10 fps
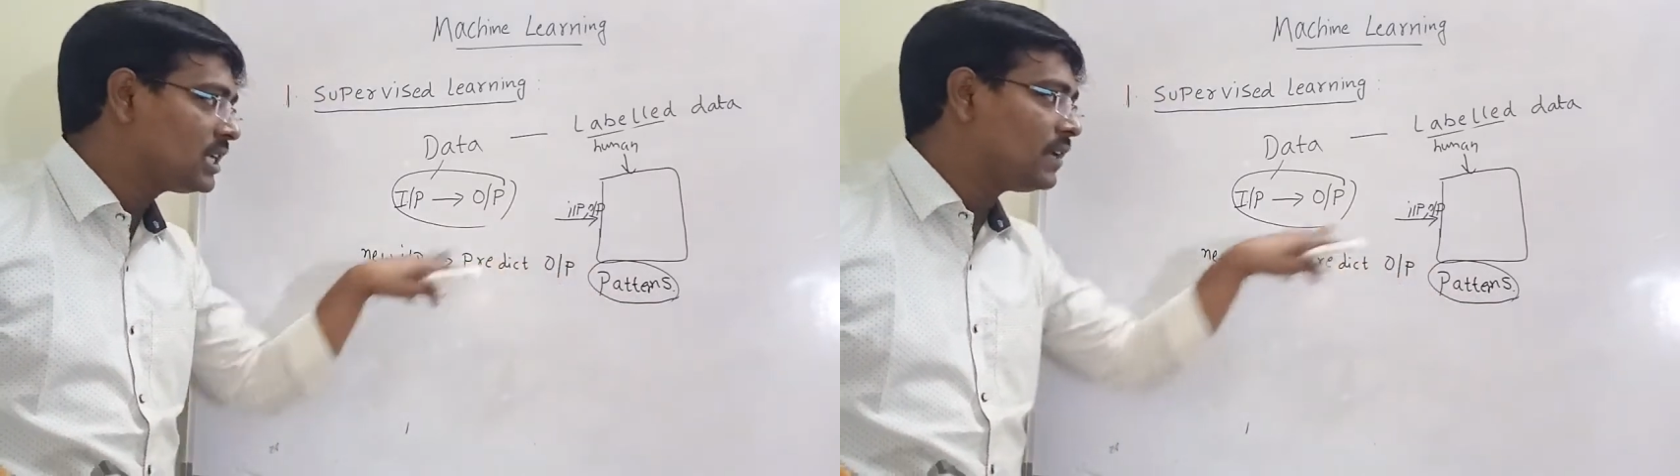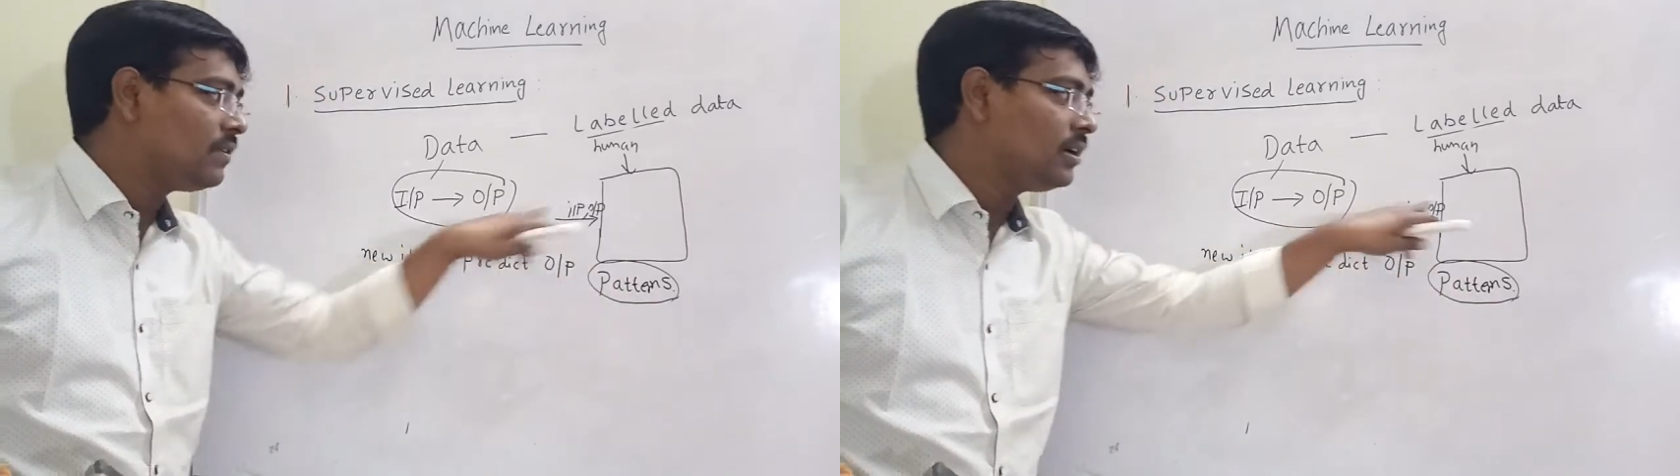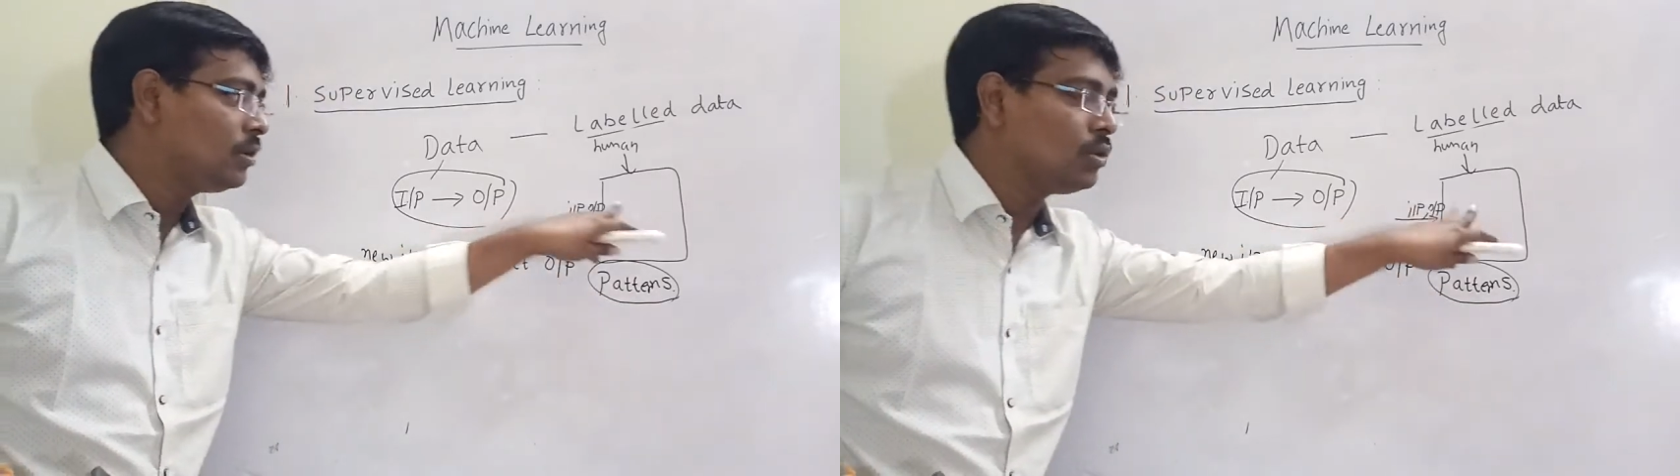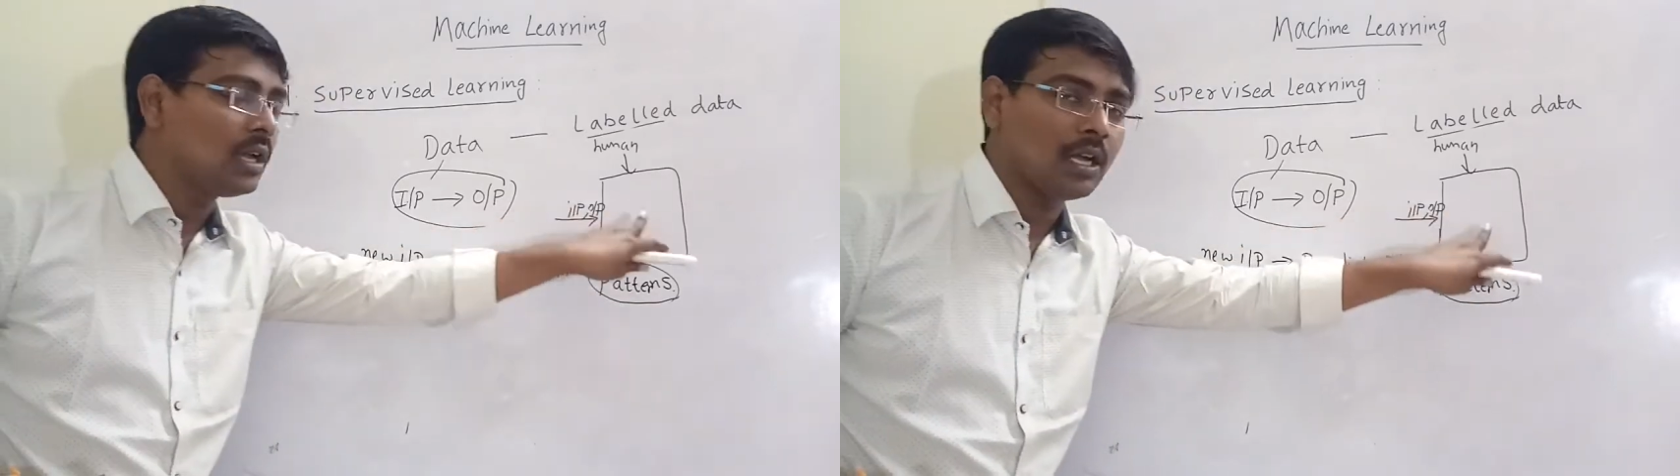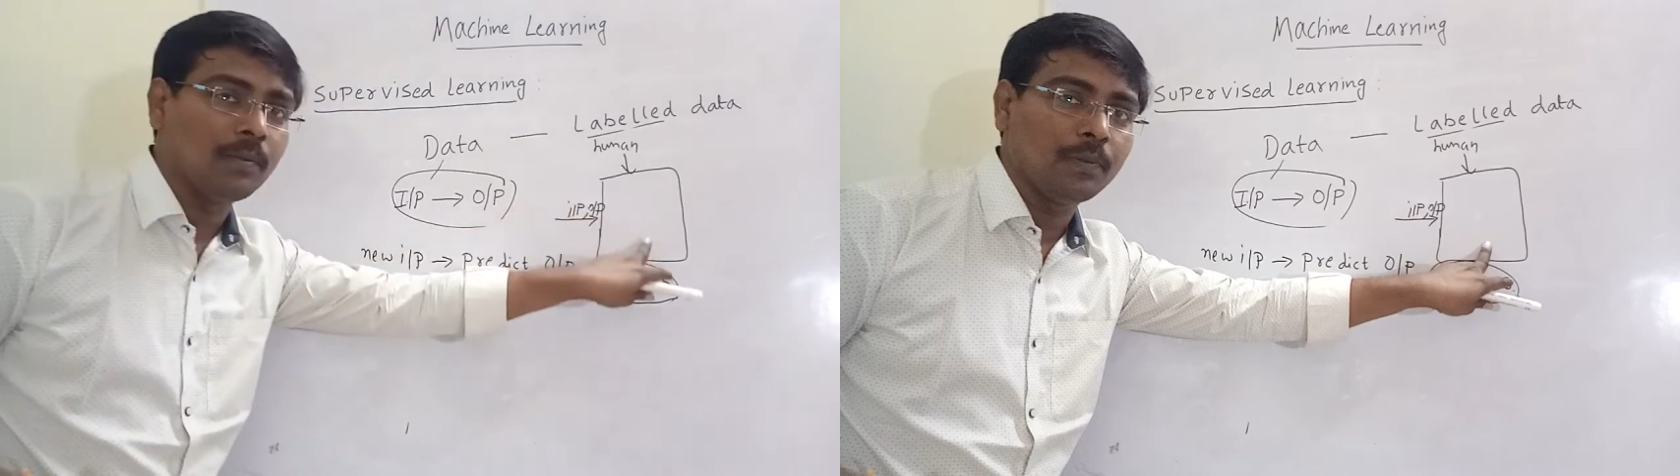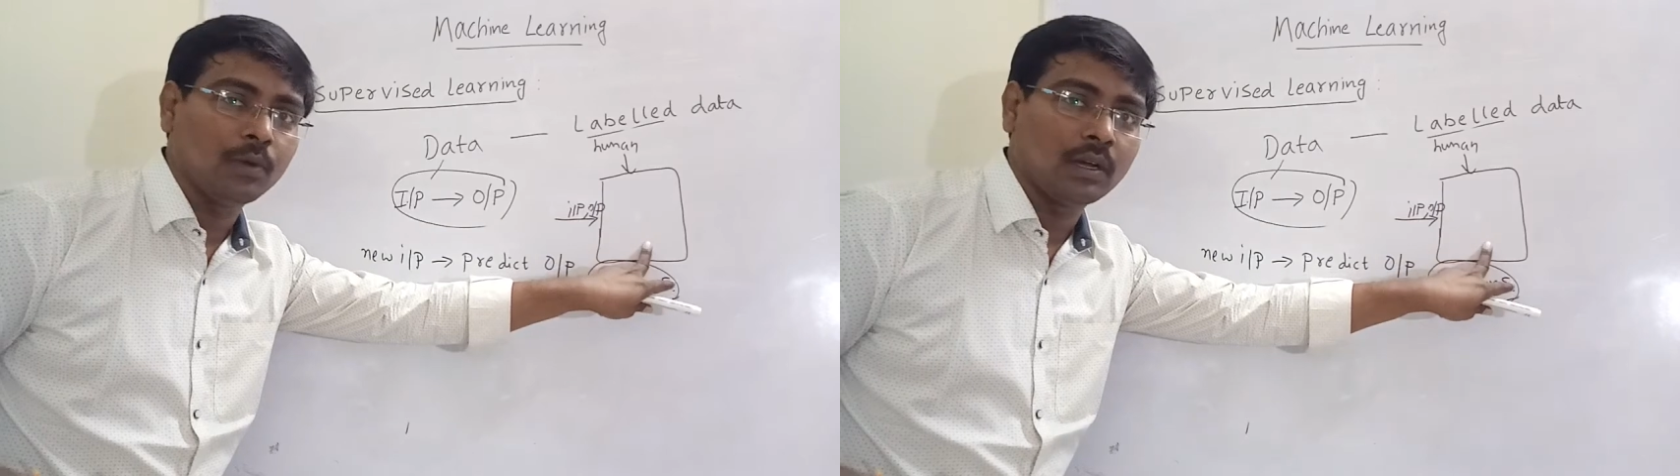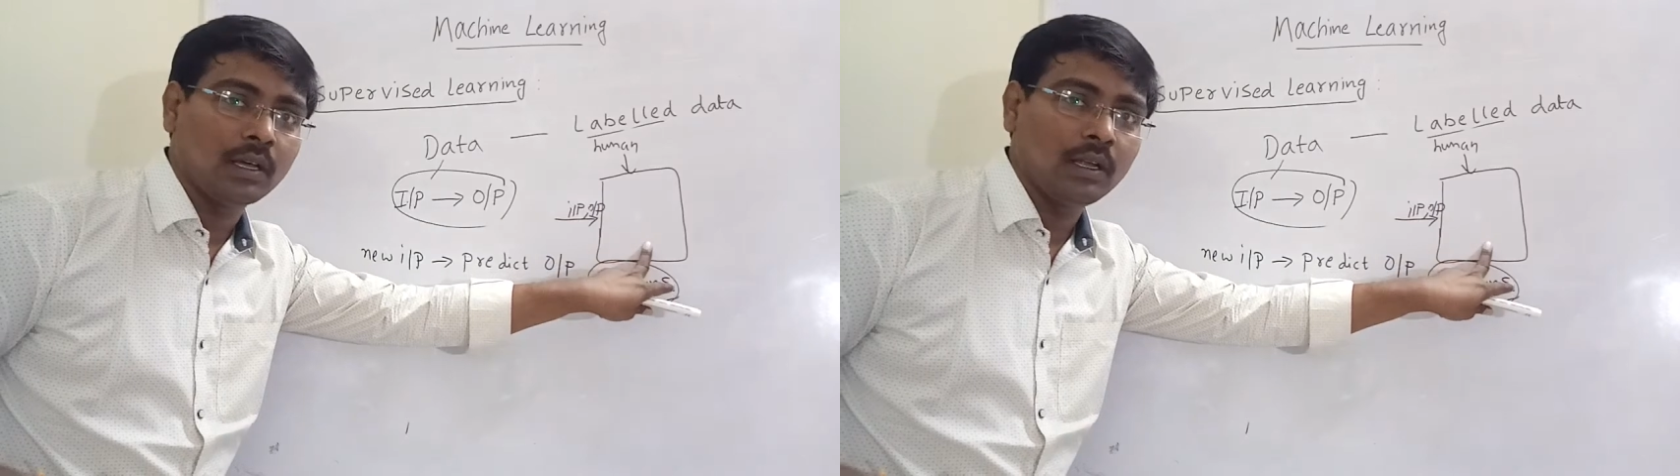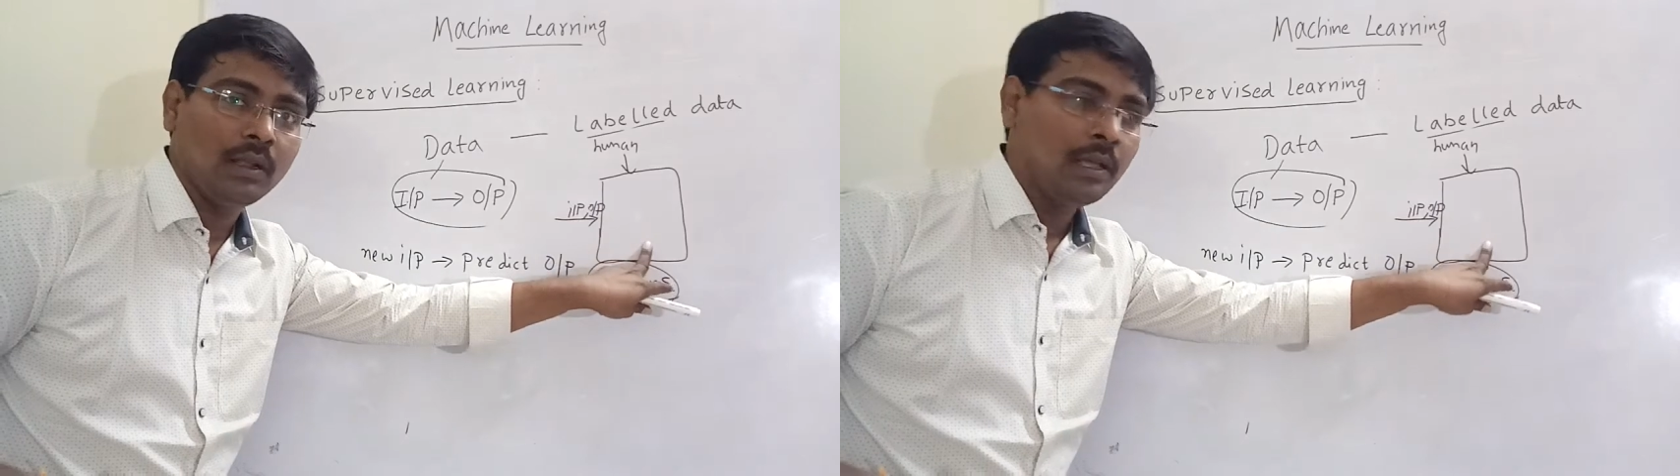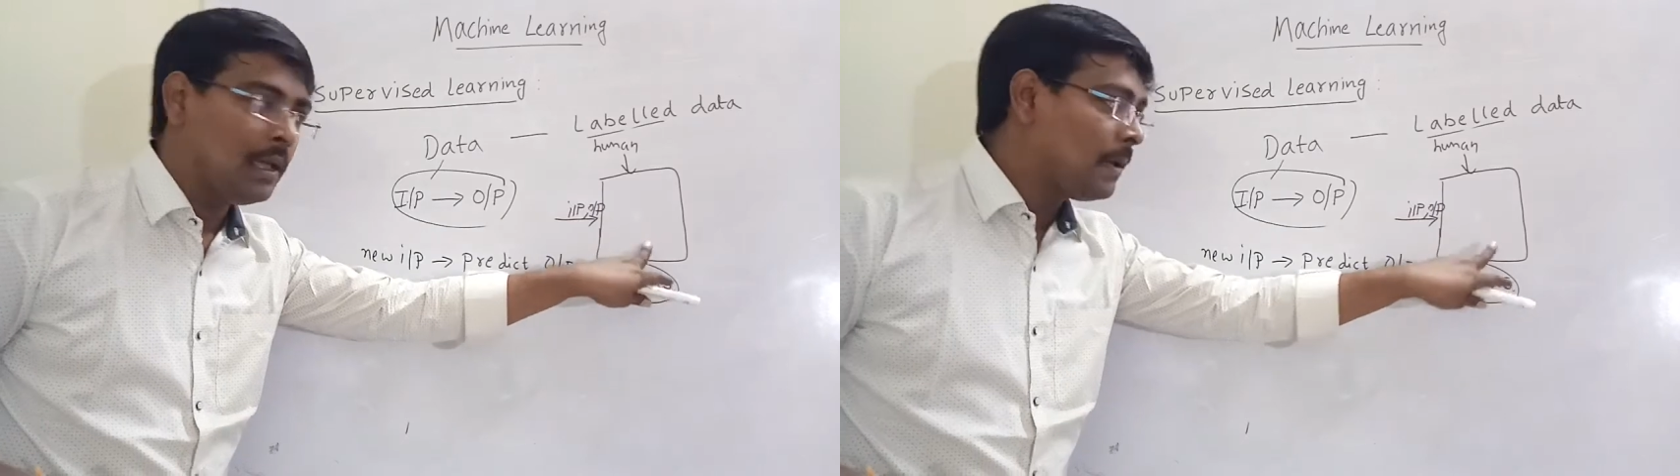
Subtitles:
given to the computer,